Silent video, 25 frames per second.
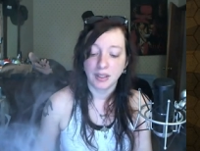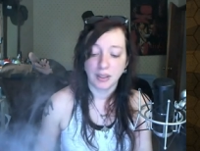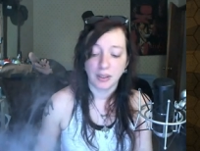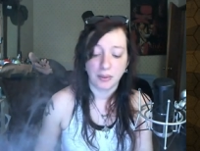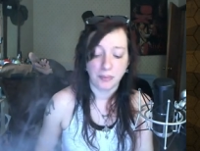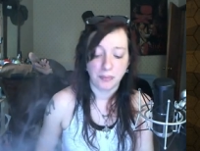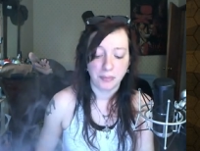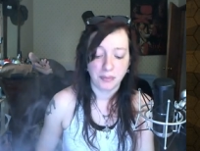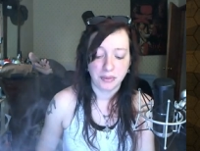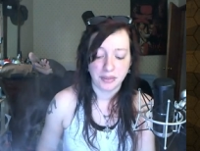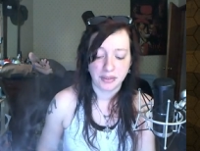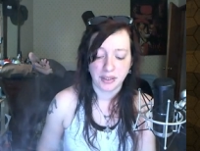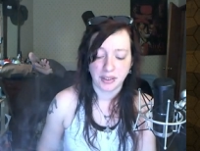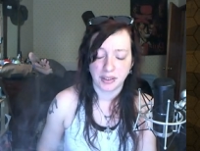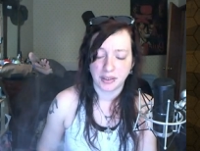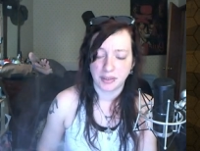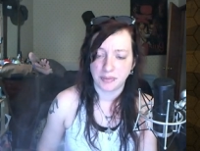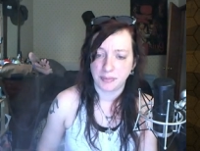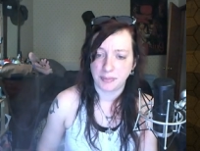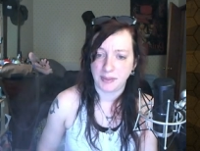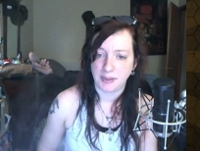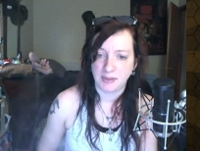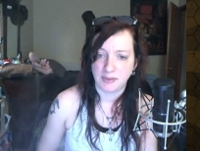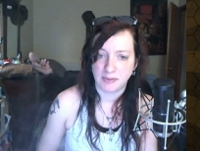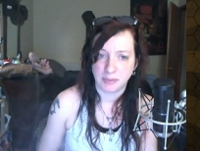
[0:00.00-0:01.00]
Really good
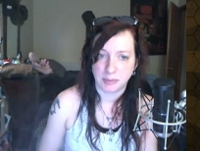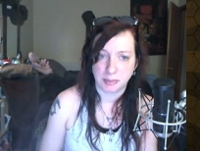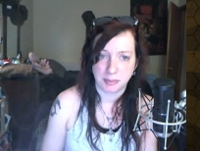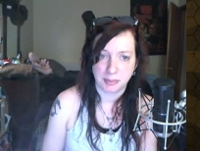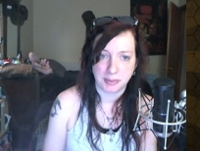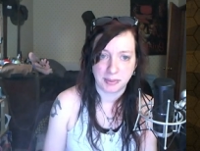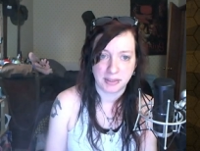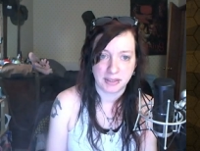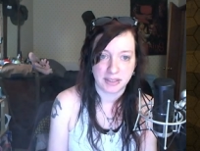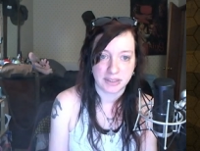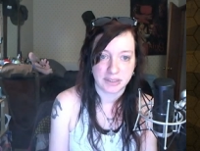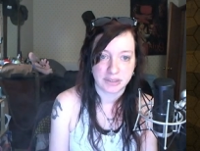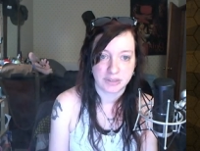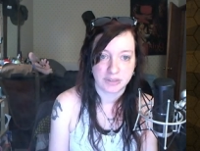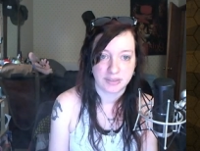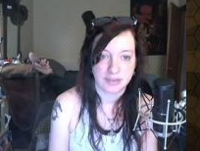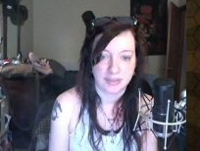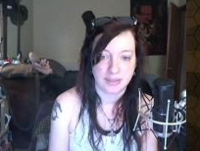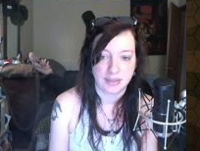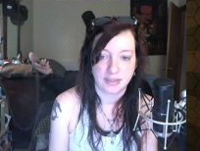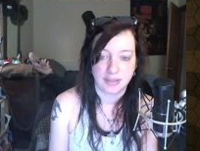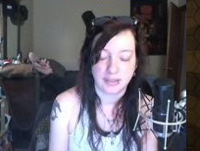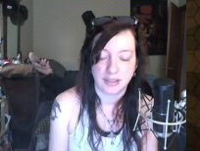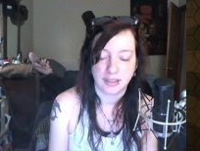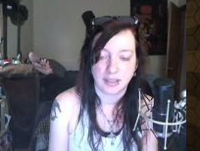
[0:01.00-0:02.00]
vapor production.